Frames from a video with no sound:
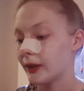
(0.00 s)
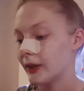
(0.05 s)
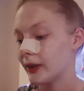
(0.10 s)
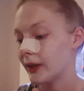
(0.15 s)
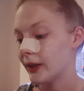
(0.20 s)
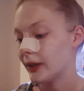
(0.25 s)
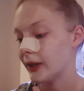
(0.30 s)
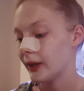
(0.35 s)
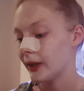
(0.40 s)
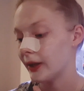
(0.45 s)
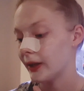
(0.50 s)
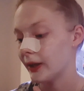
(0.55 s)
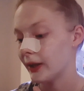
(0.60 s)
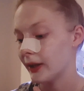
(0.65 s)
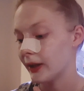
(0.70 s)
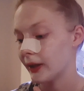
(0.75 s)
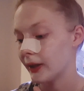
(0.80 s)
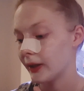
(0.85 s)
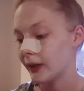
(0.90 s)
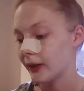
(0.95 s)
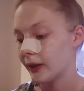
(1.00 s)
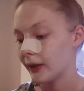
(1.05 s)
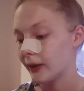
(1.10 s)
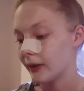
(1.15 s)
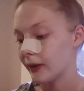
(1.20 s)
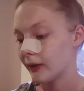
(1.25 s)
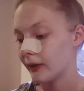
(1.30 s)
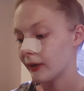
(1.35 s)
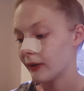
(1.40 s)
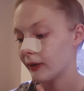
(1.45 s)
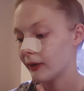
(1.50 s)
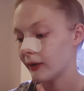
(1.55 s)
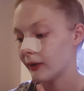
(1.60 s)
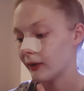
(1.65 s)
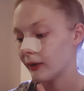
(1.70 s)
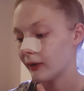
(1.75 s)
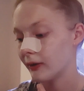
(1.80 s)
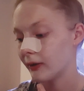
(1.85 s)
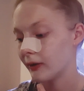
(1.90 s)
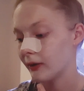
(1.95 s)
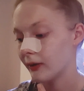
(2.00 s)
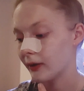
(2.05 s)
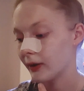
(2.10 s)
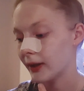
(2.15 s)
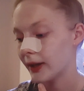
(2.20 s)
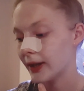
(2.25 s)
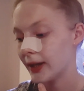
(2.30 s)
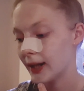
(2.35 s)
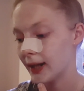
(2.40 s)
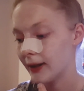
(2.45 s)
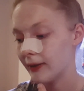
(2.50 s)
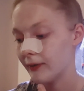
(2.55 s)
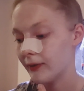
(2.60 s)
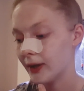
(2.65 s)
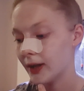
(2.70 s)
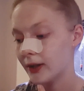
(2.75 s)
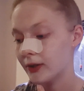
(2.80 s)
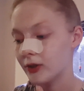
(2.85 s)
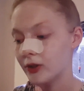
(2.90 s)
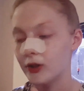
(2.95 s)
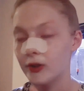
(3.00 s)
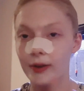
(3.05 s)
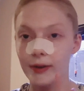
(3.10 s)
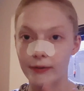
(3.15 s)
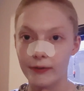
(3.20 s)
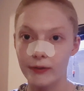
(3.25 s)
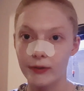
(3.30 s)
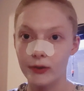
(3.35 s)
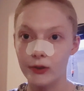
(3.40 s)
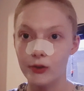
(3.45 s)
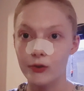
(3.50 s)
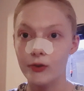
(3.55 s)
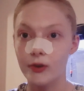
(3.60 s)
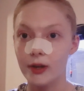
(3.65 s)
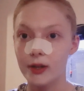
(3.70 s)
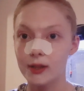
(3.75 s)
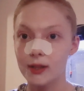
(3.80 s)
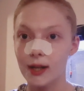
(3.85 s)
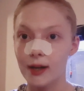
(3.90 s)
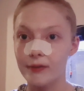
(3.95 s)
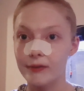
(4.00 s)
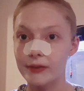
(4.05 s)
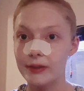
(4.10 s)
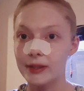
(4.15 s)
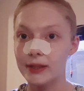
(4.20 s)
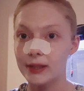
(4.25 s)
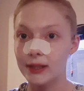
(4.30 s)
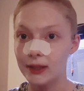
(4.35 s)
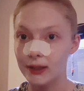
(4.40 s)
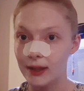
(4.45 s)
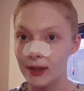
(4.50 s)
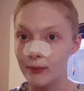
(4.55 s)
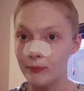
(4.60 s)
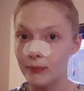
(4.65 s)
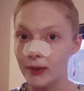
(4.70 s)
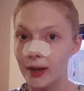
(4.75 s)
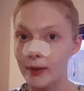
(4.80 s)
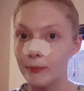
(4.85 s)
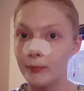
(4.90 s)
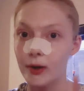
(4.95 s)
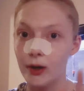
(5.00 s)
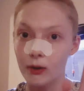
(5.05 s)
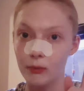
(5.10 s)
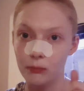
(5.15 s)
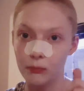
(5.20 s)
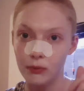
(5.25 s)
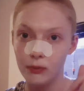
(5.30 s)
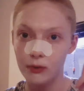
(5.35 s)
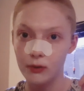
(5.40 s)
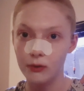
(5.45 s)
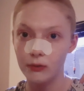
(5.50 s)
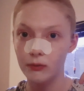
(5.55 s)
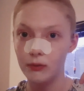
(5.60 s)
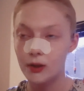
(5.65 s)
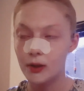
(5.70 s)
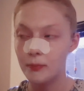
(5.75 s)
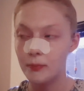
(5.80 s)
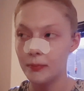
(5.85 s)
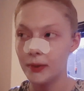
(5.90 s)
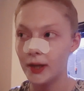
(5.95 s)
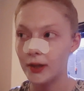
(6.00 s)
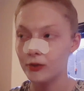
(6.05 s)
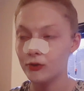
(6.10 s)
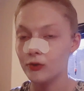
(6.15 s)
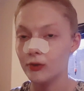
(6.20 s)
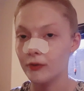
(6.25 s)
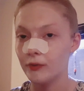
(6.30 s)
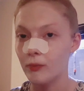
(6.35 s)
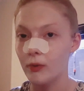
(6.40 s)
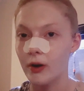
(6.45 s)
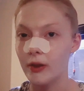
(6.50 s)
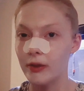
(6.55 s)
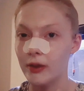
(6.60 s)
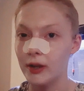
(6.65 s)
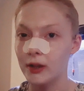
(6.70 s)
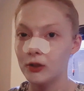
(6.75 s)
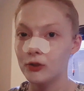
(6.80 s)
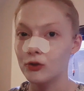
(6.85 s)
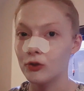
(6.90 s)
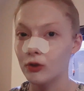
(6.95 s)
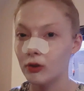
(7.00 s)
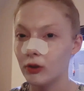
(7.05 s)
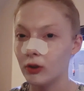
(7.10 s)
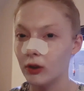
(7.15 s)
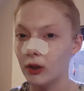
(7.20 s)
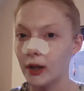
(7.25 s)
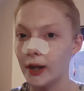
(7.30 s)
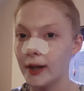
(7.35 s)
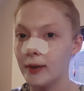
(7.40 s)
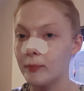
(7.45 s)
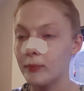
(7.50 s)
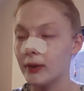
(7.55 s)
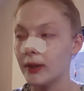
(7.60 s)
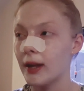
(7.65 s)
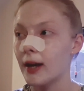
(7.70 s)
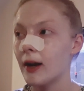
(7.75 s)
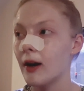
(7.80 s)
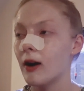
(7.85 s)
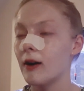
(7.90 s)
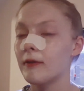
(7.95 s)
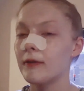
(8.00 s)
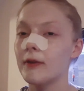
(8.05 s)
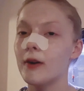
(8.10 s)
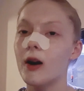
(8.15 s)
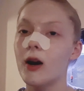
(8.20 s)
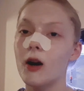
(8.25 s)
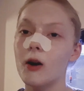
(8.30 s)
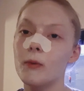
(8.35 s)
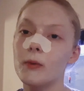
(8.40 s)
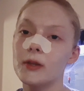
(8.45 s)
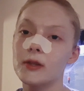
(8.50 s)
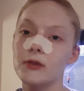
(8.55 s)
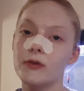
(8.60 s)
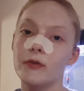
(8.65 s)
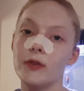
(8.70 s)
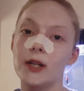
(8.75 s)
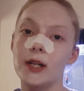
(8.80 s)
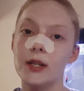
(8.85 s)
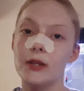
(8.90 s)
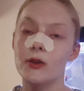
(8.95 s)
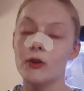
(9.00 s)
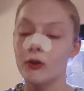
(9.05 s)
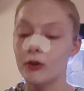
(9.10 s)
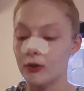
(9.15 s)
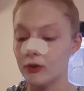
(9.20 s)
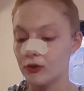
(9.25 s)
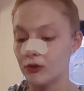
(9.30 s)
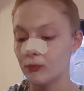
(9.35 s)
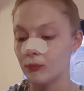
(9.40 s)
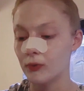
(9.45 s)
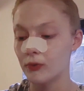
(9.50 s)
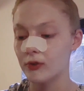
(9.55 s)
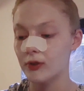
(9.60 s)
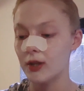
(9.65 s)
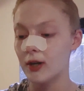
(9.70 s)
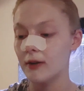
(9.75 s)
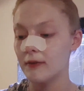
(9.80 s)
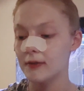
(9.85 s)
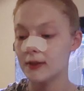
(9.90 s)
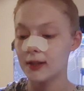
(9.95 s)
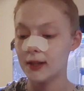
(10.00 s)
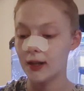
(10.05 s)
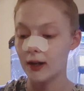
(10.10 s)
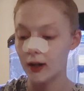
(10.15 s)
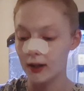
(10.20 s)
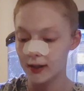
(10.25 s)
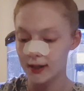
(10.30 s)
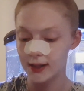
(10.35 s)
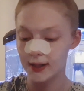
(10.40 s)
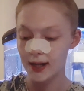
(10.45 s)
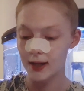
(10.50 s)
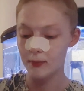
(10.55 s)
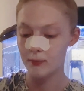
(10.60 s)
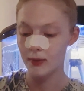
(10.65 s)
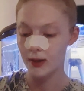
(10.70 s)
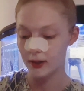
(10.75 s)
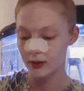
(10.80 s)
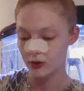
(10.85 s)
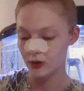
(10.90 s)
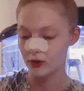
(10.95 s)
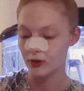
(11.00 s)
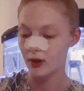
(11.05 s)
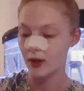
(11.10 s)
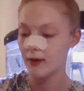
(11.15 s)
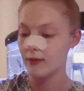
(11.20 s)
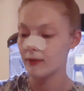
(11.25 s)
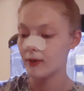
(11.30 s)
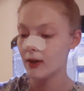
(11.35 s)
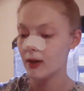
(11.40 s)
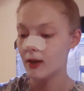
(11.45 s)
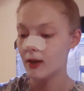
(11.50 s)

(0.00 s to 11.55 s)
the killifish. You have you guys haven't seen them yet, but I'll put a picture of what they should look like. But they are our ones are really young and small, so they're obviously hard to take pictures of.